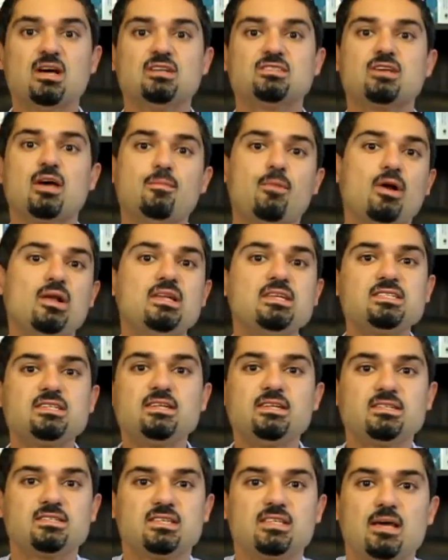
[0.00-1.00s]
So by
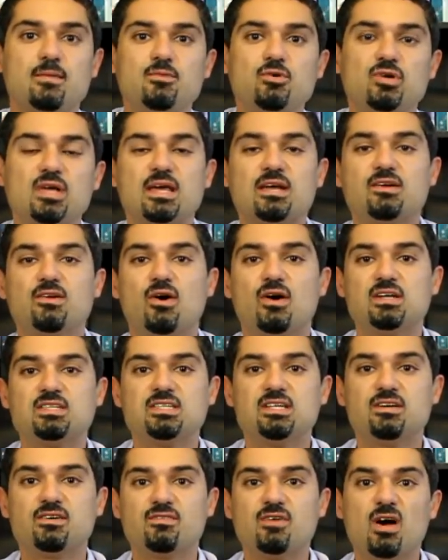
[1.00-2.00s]
listening to them, you'll get an
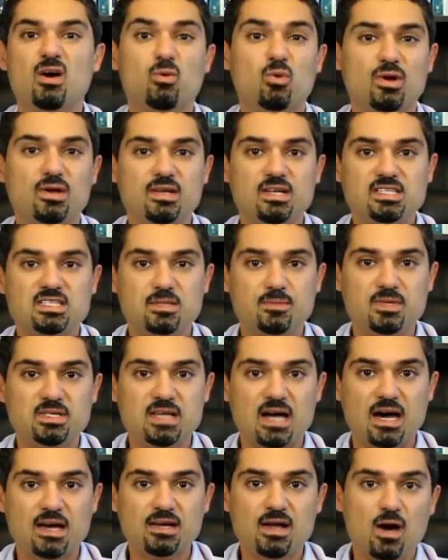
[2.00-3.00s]
idea of what needs to be
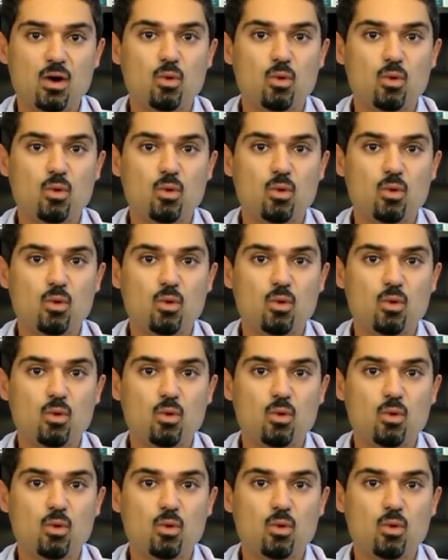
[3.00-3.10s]
done,